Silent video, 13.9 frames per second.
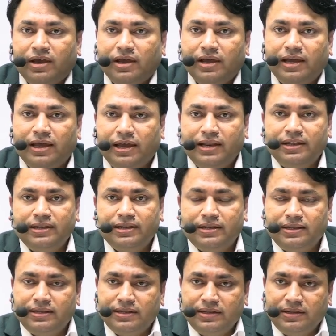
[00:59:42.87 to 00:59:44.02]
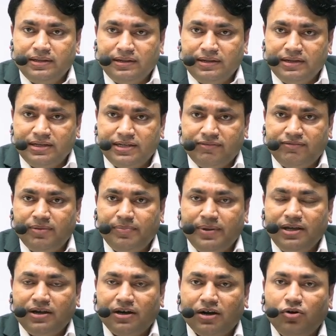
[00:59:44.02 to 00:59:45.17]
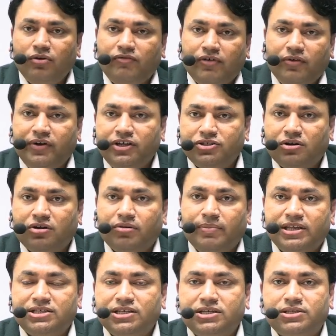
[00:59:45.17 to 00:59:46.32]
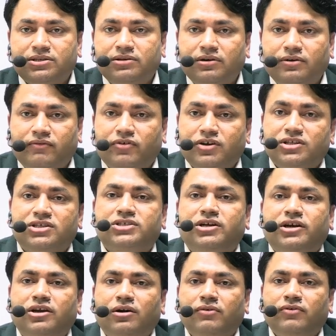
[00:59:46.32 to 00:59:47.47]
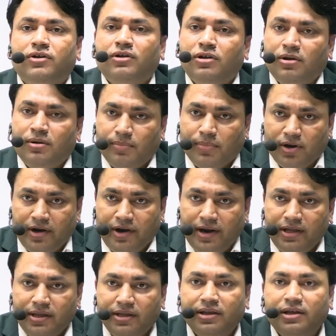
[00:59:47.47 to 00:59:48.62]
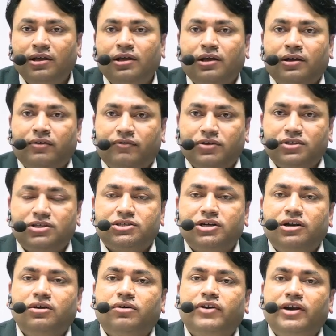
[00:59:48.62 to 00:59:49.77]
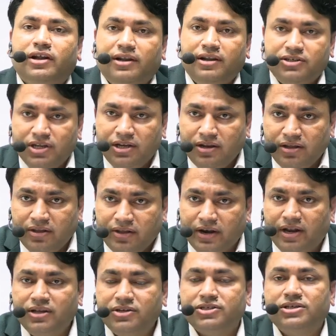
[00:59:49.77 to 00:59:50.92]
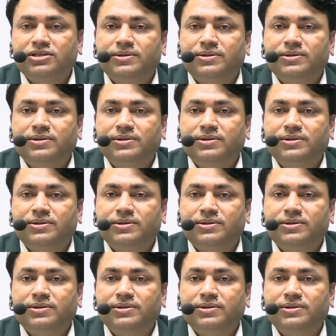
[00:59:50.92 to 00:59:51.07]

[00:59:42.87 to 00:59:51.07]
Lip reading: in developing a good foundation or basics for the study of polity, for the study of international relations.